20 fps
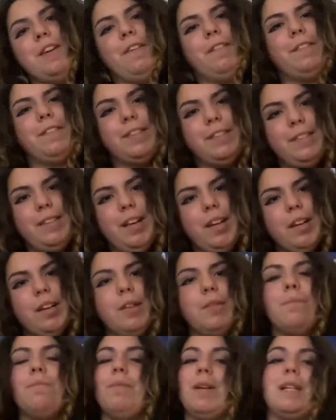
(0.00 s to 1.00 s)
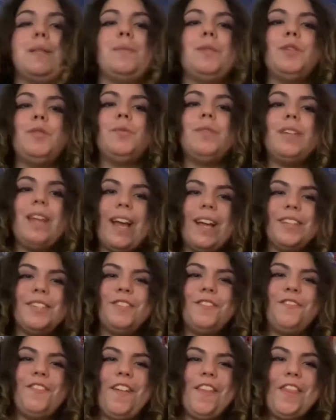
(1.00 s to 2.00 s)
of sick, brings me to a
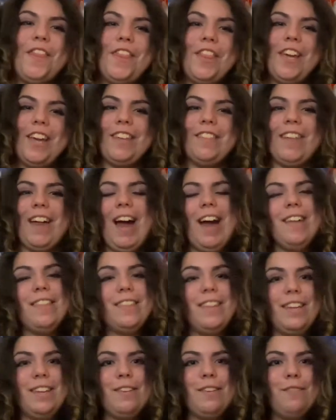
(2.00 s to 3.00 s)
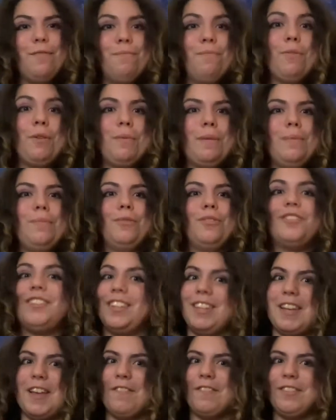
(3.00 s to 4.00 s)
next fun thing that I think more people
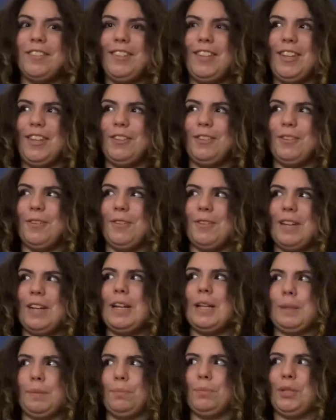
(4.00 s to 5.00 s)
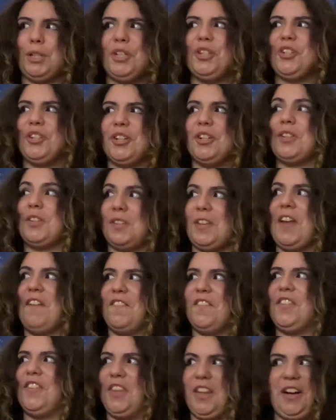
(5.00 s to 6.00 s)
should definitely include, and I'm pretty sure is
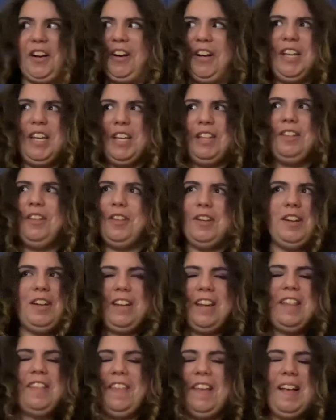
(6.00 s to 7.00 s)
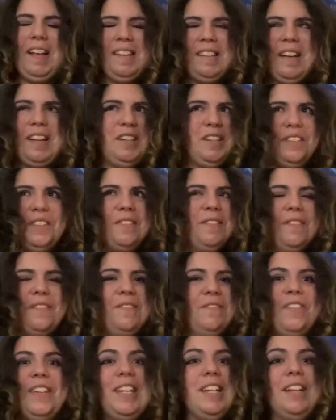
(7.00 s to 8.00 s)
definitely already included in the things I just
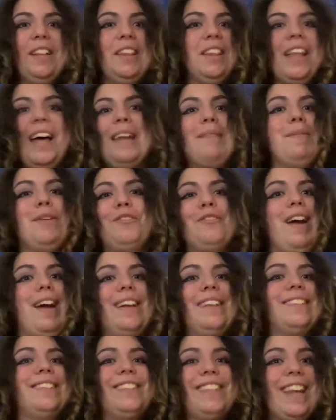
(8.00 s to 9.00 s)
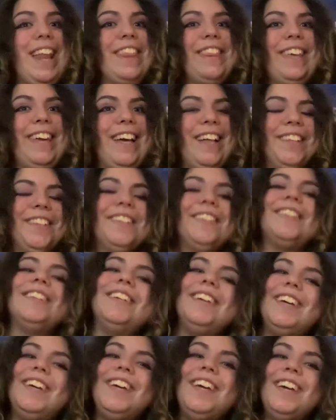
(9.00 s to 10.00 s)
read a lot about dragons and nothing else.
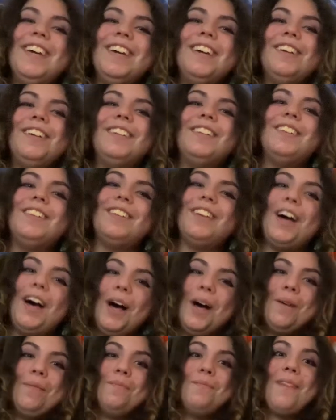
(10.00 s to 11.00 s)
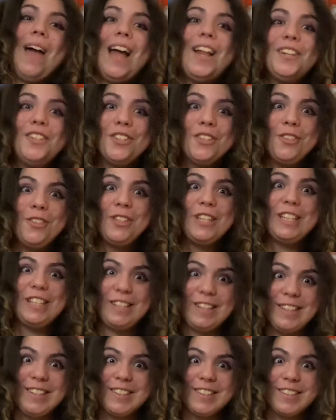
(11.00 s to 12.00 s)
Magical
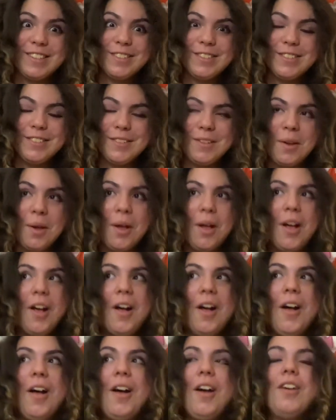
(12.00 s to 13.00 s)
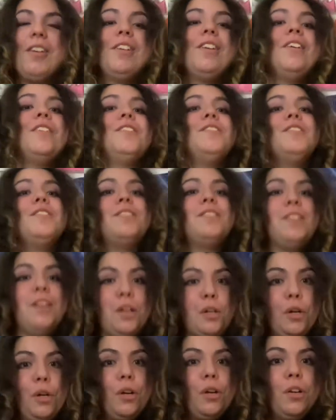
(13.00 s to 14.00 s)
diseases.
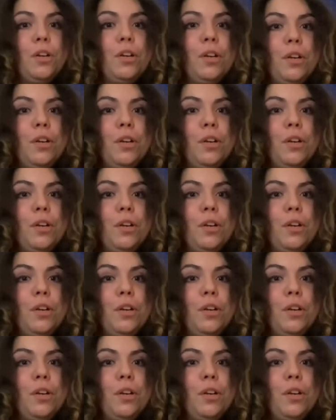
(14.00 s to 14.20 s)
Consider